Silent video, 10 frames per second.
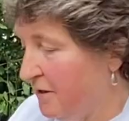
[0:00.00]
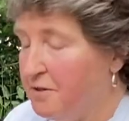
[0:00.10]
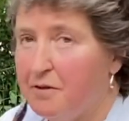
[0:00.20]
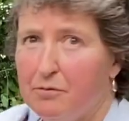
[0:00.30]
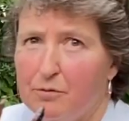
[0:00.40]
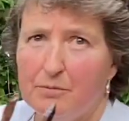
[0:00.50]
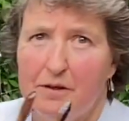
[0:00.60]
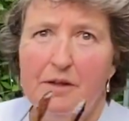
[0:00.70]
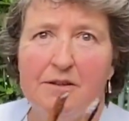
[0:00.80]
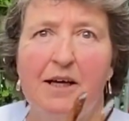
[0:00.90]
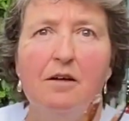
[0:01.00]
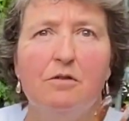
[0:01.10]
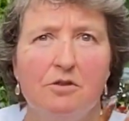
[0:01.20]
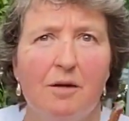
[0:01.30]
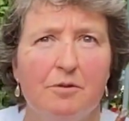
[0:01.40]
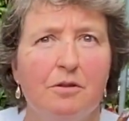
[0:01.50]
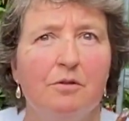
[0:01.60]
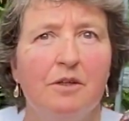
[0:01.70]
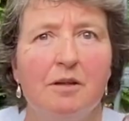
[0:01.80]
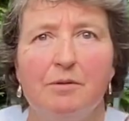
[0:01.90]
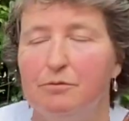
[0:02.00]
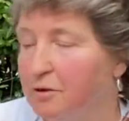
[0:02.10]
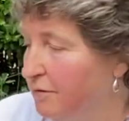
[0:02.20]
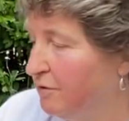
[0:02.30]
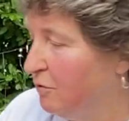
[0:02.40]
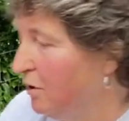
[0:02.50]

centre will take a long time to cook. It'll be running for a